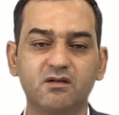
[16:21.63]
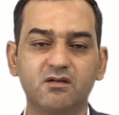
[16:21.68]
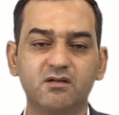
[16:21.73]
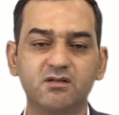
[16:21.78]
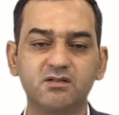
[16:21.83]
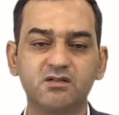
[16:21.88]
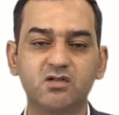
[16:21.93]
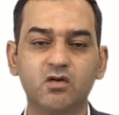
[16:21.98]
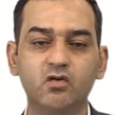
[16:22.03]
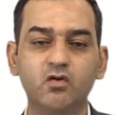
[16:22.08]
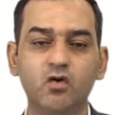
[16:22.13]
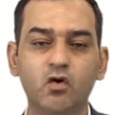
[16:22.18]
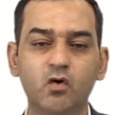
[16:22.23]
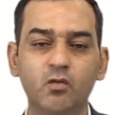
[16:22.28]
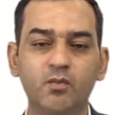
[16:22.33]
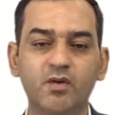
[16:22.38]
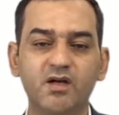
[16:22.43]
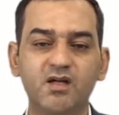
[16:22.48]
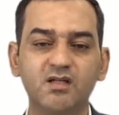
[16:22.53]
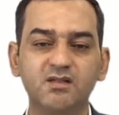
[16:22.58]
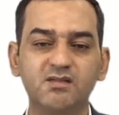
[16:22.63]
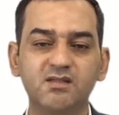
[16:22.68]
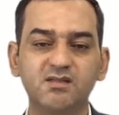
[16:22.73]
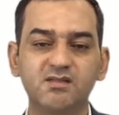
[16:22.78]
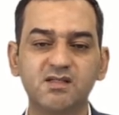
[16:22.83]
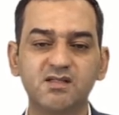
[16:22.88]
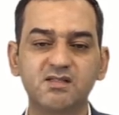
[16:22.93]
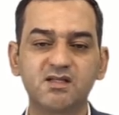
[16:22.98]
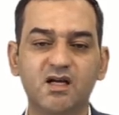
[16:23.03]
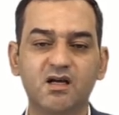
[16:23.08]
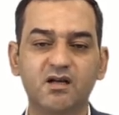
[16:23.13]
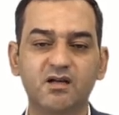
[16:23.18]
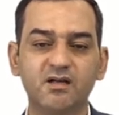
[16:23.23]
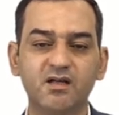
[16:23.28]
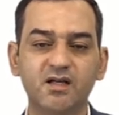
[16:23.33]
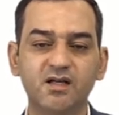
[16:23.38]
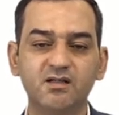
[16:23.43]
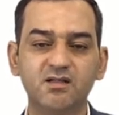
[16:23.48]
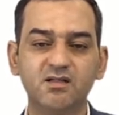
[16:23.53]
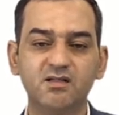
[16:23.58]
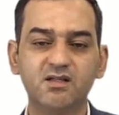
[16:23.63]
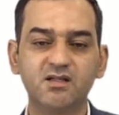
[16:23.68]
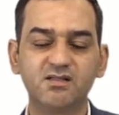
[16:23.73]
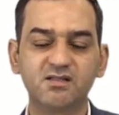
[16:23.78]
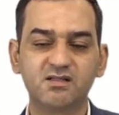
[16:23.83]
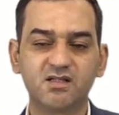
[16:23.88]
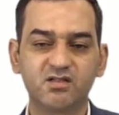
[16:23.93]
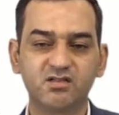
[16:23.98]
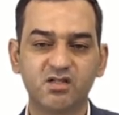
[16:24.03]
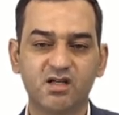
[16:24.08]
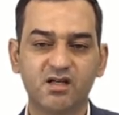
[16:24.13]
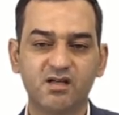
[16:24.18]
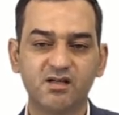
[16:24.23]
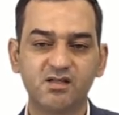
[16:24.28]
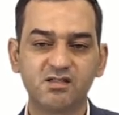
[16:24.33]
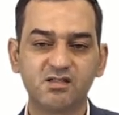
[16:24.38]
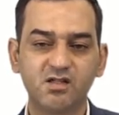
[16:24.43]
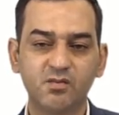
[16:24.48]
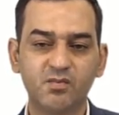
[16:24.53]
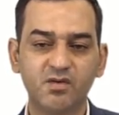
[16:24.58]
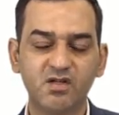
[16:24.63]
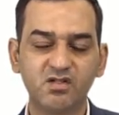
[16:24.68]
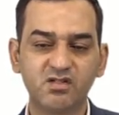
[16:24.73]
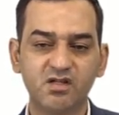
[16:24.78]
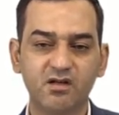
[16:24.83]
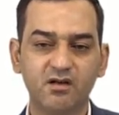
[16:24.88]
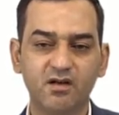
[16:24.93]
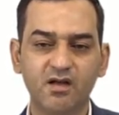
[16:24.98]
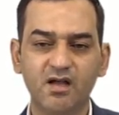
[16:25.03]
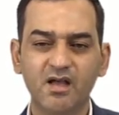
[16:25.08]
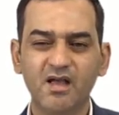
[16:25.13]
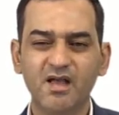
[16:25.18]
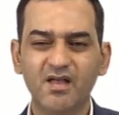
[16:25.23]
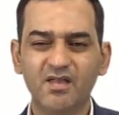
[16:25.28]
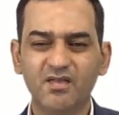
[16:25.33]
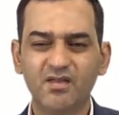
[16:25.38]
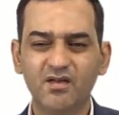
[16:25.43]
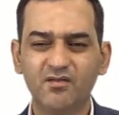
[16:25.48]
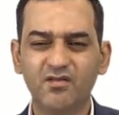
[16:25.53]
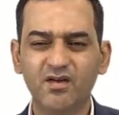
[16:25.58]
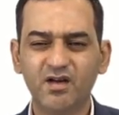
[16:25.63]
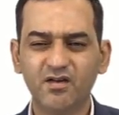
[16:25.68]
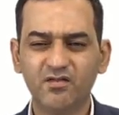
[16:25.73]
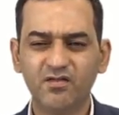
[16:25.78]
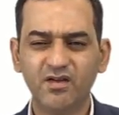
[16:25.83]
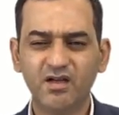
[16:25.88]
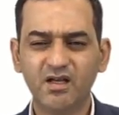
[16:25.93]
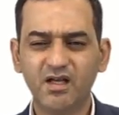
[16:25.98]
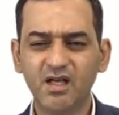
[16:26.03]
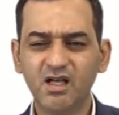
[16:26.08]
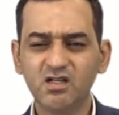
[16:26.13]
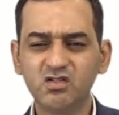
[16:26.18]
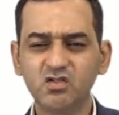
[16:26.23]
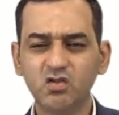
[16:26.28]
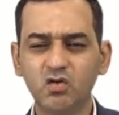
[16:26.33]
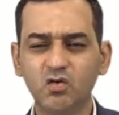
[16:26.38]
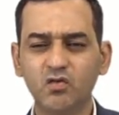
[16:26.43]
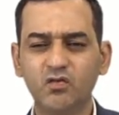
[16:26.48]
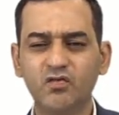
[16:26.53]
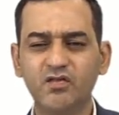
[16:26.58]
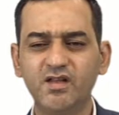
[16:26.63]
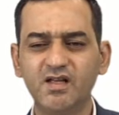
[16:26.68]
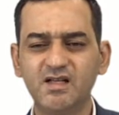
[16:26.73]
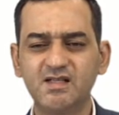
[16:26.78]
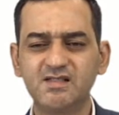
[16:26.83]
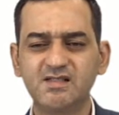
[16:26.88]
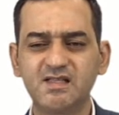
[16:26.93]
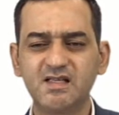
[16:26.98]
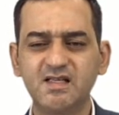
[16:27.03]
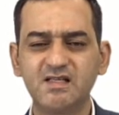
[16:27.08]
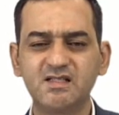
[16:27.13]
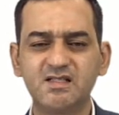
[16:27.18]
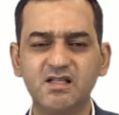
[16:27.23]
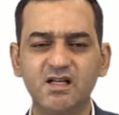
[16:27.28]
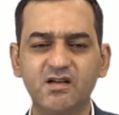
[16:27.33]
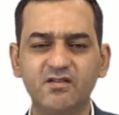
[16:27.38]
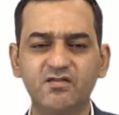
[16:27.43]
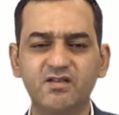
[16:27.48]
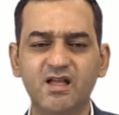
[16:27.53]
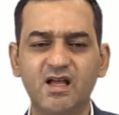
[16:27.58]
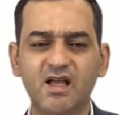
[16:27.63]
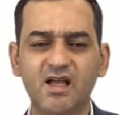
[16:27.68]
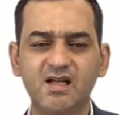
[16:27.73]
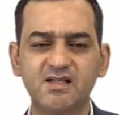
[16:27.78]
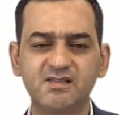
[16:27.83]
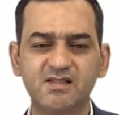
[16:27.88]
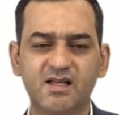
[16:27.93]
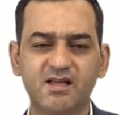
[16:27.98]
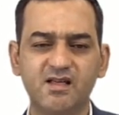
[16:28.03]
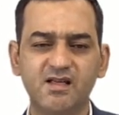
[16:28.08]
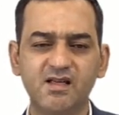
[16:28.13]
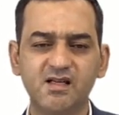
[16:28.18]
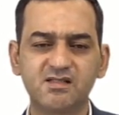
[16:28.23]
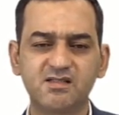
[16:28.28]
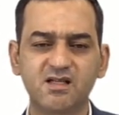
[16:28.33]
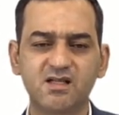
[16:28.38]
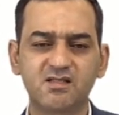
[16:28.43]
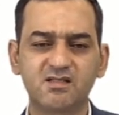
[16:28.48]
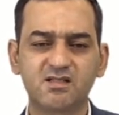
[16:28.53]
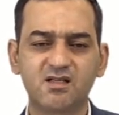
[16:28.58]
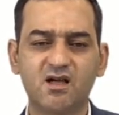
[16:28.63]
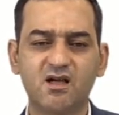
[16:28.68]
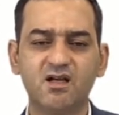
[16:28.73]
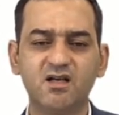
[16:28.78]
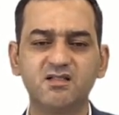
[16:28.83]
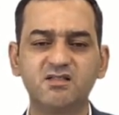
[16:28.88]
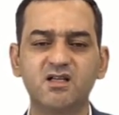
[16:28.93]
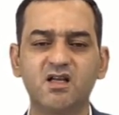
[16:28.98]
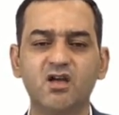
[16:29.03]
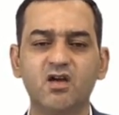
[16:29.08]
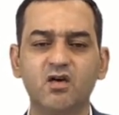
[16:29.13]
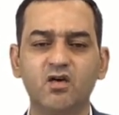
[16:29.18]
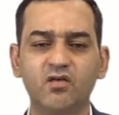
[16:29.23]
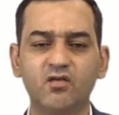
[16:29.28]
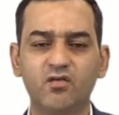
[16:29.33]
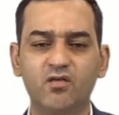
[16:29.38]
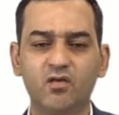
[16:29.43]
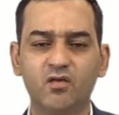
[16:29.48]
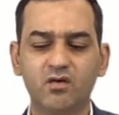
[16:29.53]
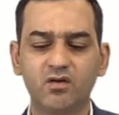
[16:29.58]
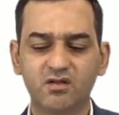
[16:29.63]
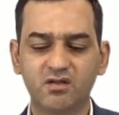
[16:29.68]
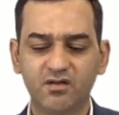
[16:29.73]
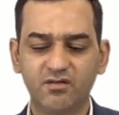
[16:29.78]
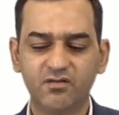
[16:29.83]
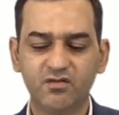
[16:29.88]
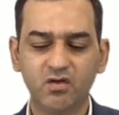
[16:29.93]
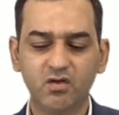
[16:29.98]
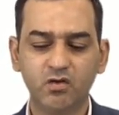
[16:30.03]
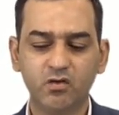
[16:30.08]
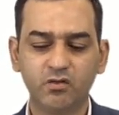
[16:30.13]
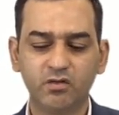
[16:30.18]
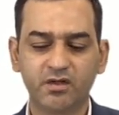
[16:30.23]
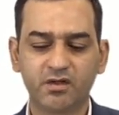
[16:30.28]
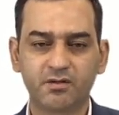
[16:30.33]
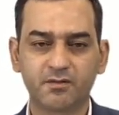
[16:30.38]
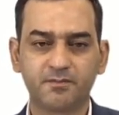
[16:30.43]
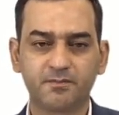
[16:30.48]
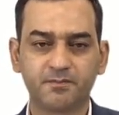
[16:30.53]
so no parentheses are needed in such an expression. The verification of this is left as an exercise for the viewer.